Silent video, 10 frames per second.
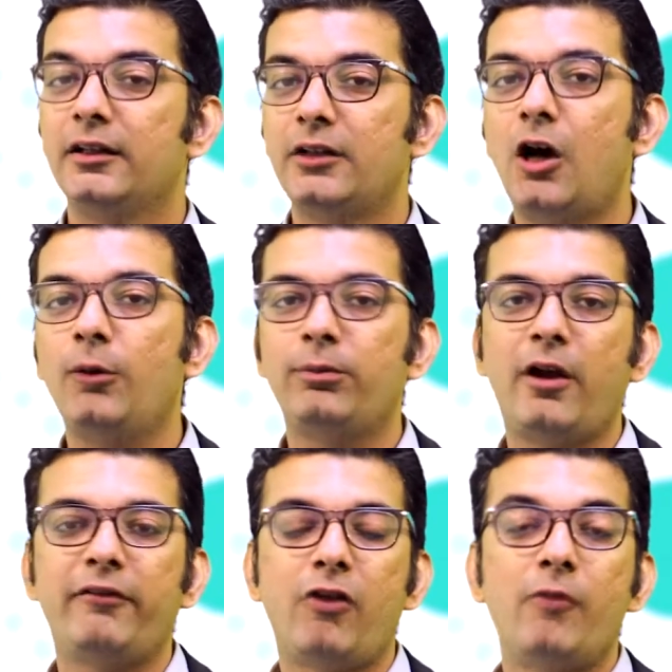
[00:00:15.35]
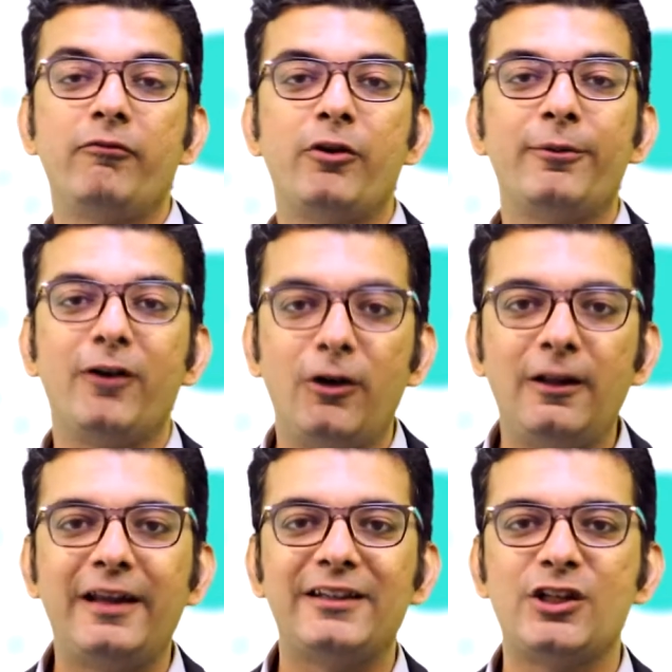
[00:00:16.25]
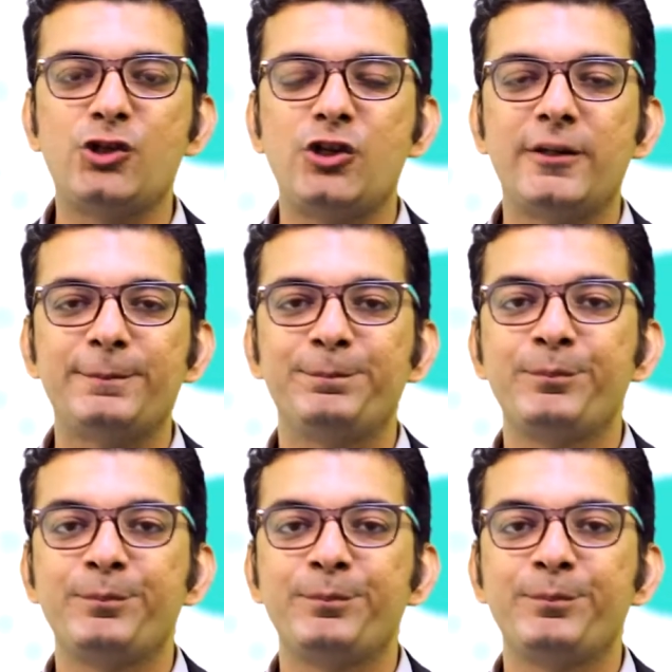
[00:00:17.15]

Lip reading: Now, platform for online teaching